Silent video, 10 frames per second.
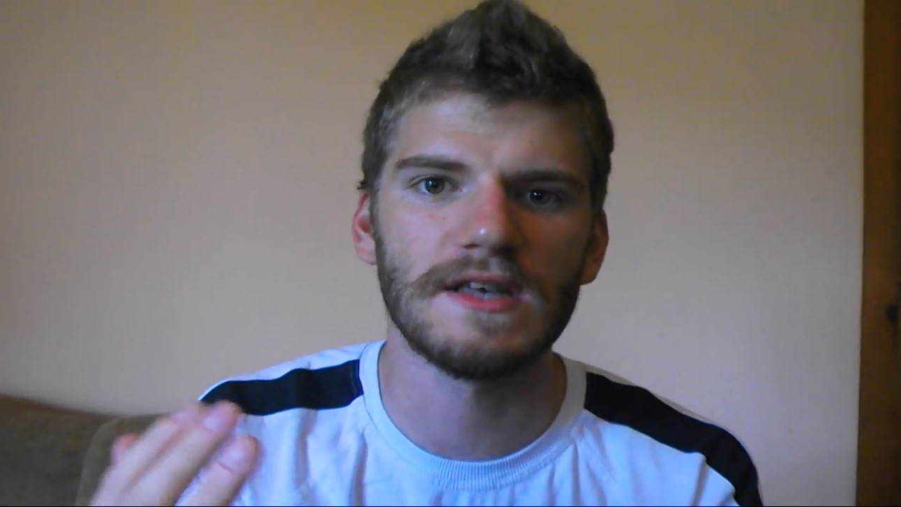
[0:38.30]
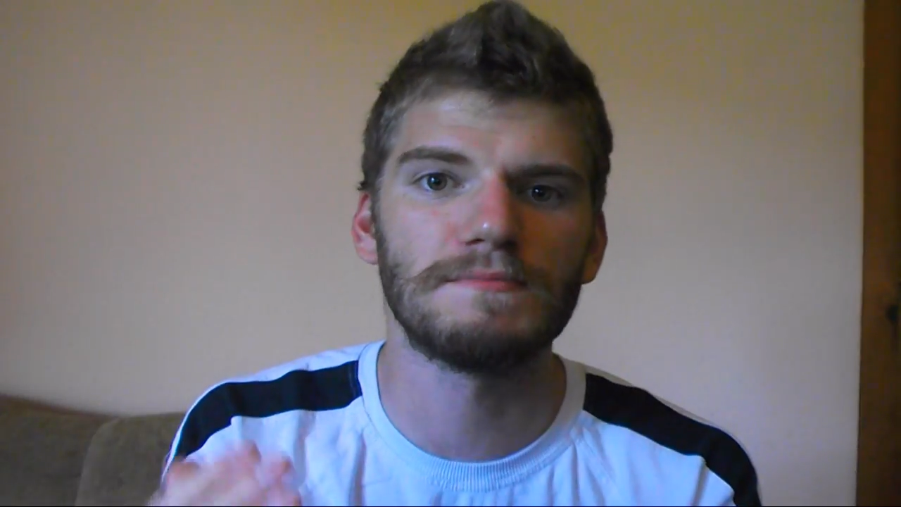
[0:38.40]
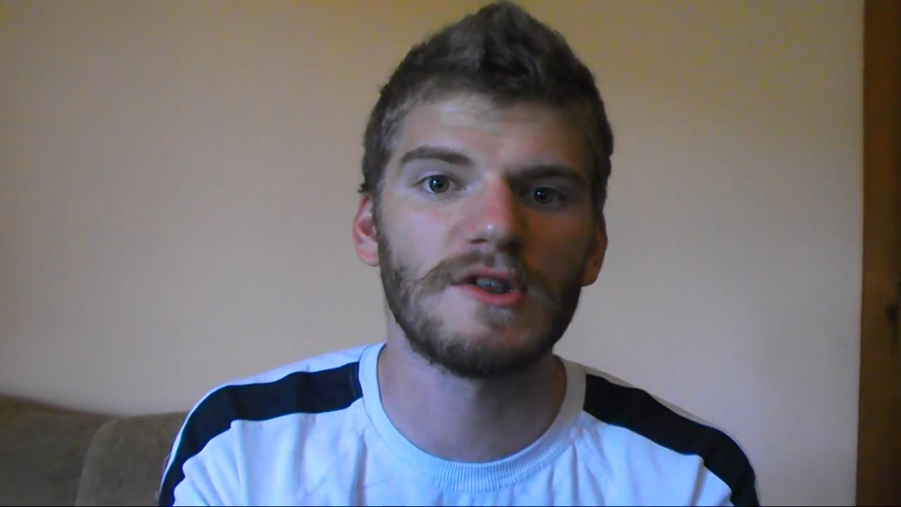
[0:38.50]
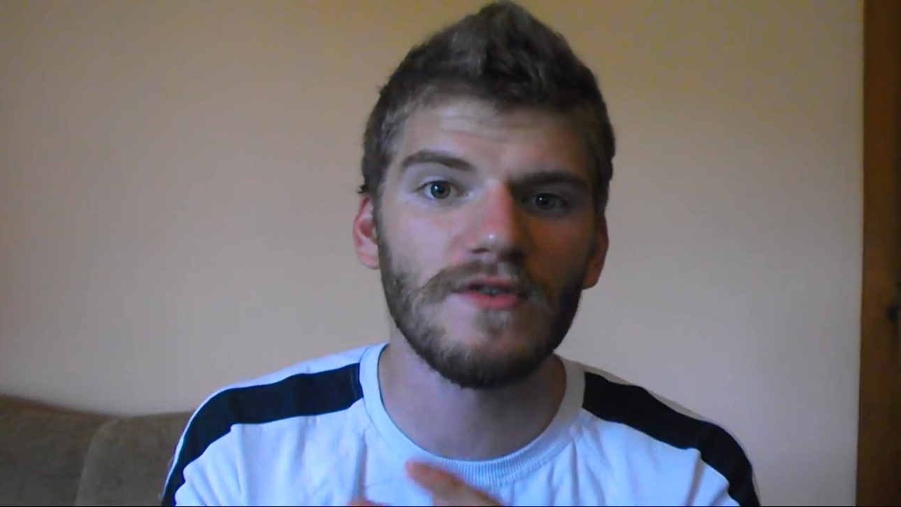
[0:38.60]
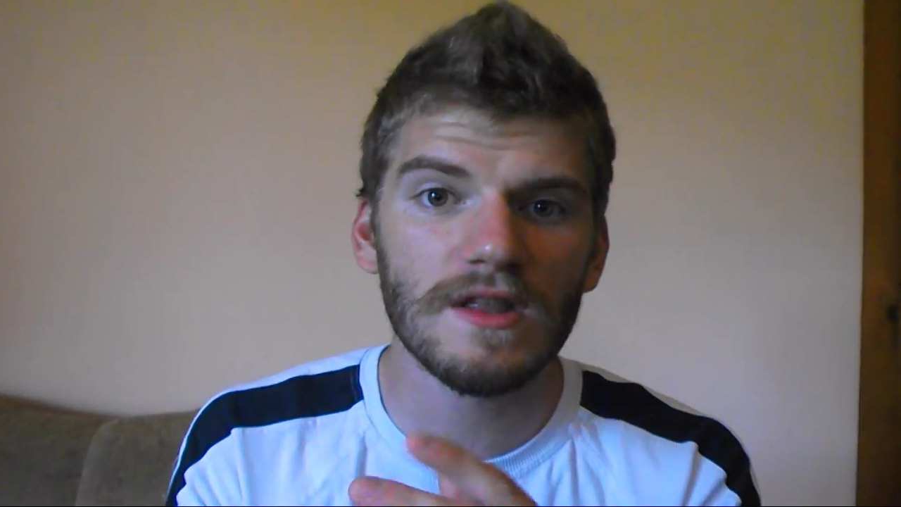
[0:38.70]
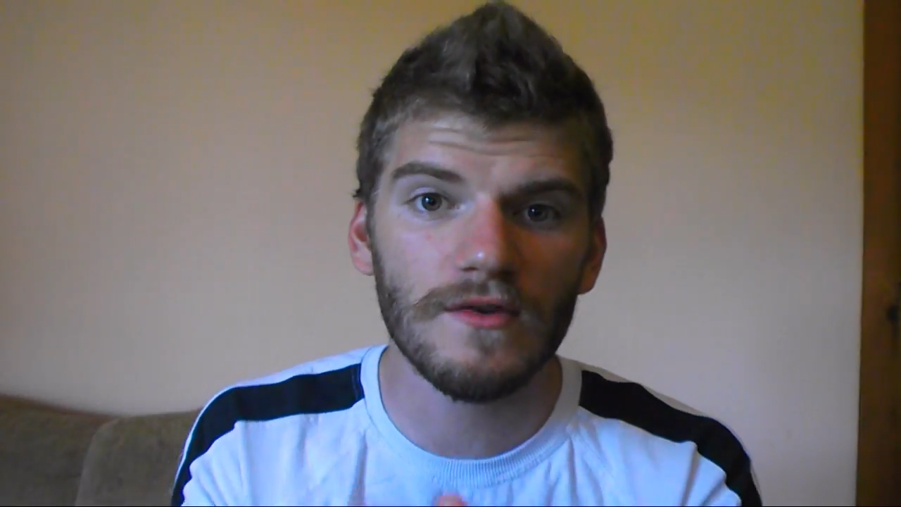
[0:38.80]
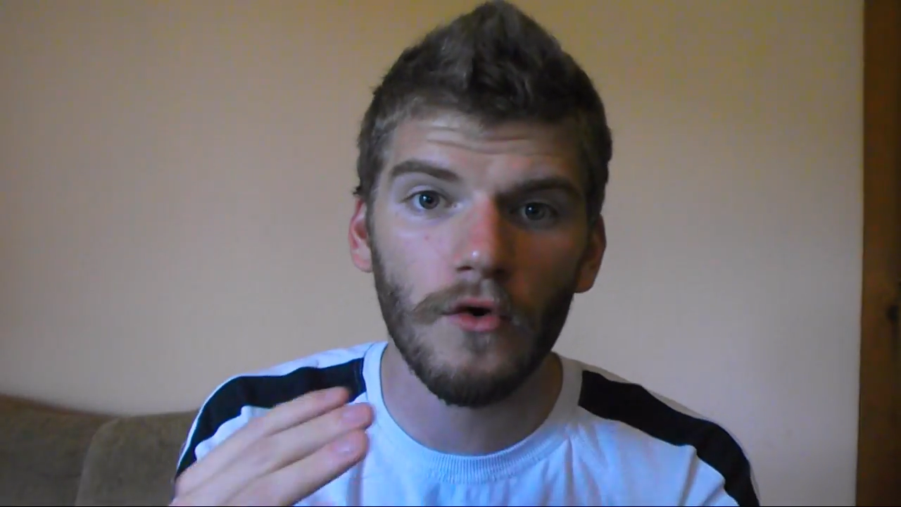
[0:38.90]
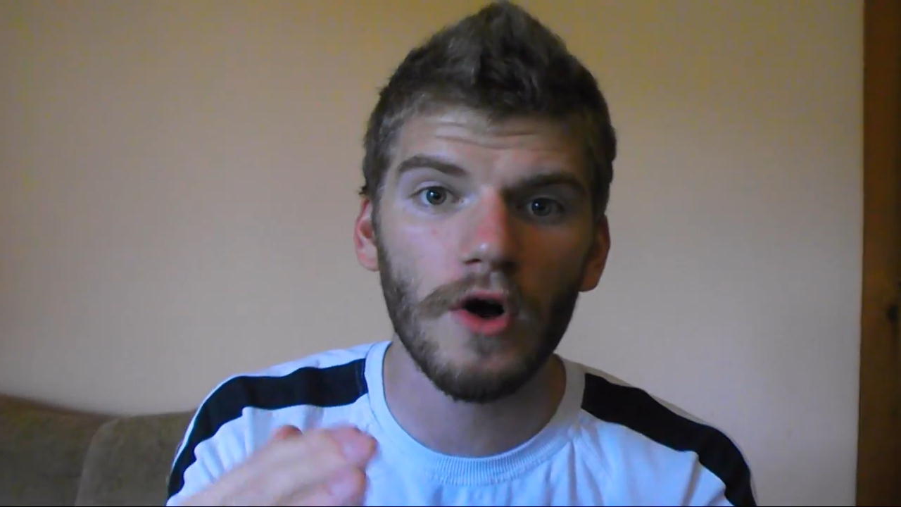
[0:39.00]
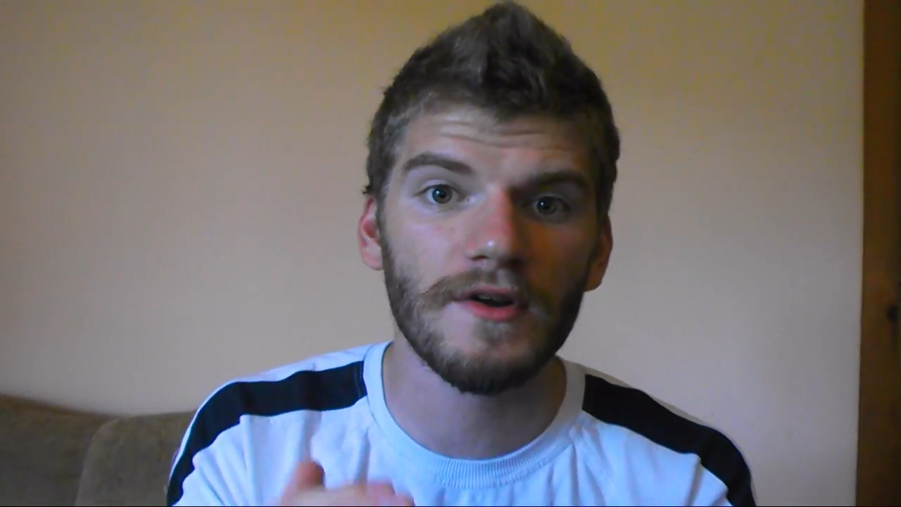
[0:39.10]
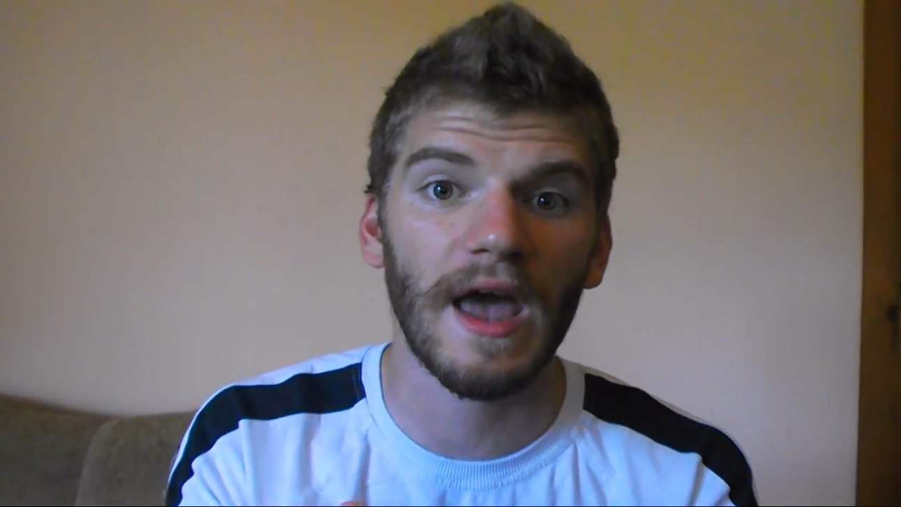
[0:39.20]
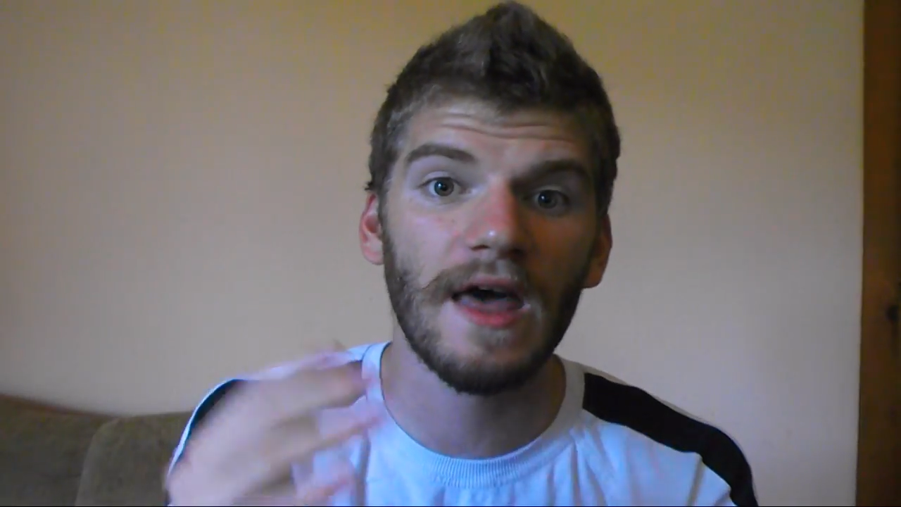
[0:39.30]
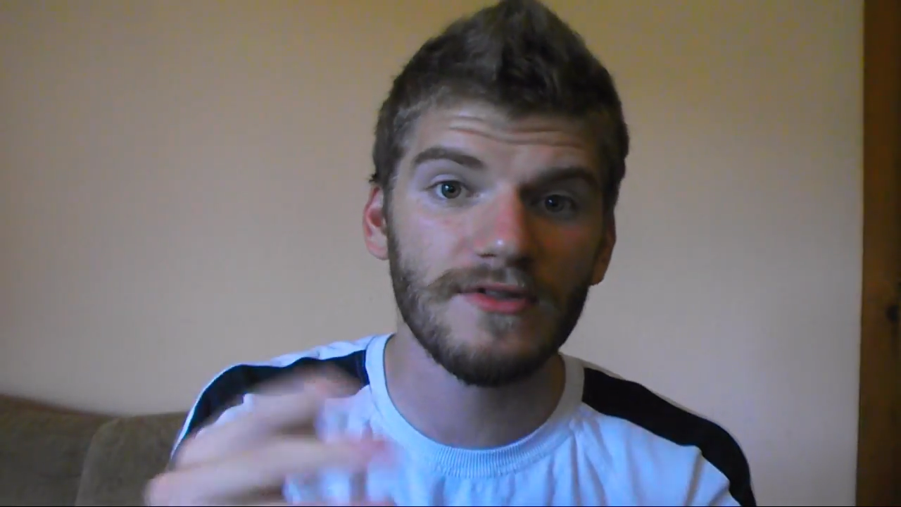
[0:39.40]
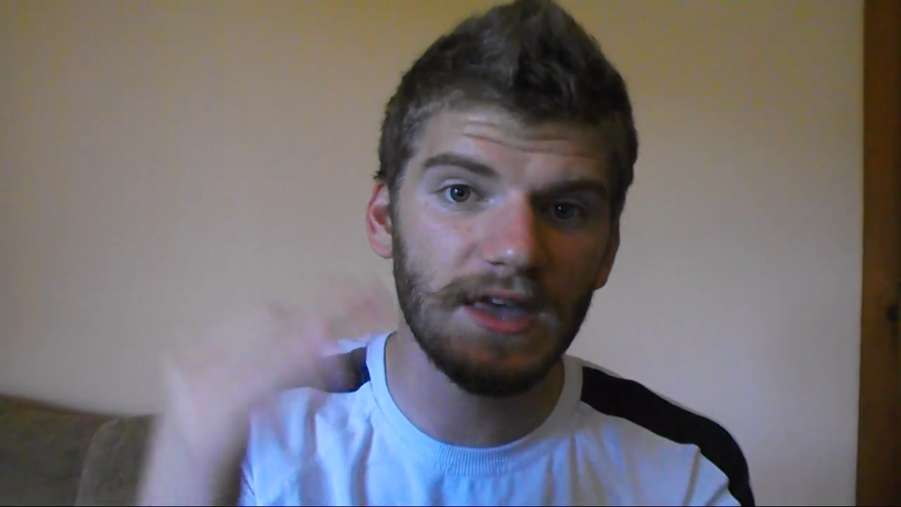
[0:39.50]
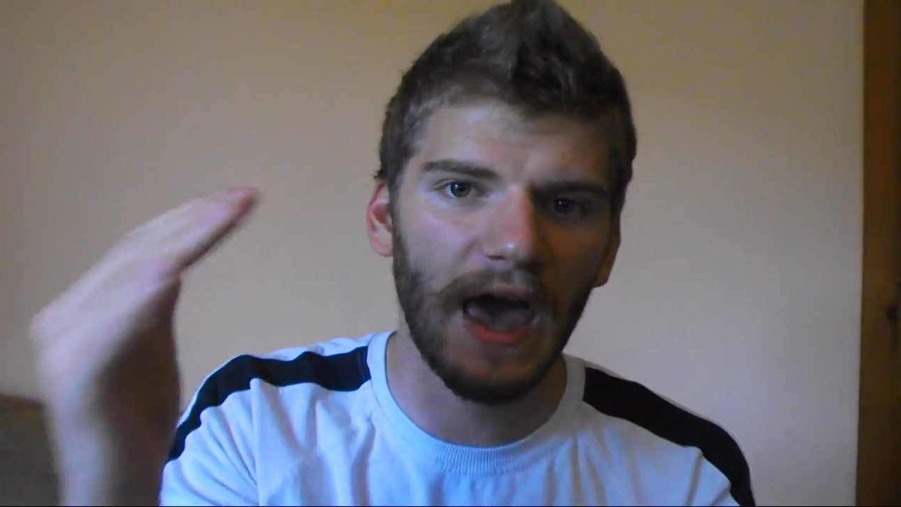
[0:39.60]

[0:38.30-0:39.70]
between the water and the